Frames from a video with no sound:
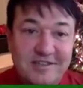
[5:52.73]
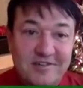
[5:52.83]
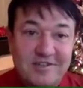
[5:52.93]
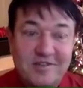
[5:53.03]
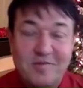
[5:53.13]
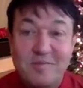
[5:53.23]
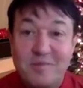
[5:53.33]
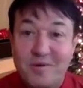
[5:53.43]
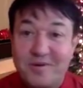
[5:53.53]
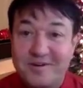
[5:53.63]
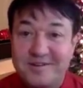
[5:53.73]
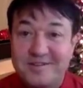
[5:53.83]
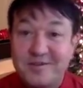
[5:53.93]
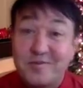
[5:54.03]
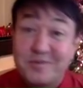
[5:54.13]
that are so important and
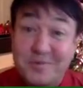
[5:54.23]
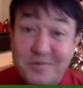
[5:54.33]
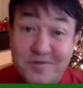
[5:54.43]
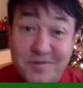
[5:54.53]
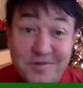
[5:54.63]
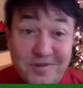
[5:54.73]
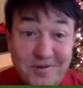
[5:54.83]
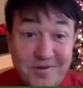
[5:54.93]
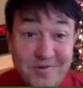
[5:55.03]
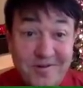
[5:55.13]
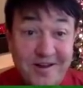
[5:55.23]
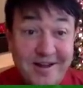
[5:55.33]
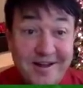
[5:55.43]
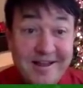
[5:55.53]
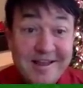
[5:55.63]
so beautiful in their own right.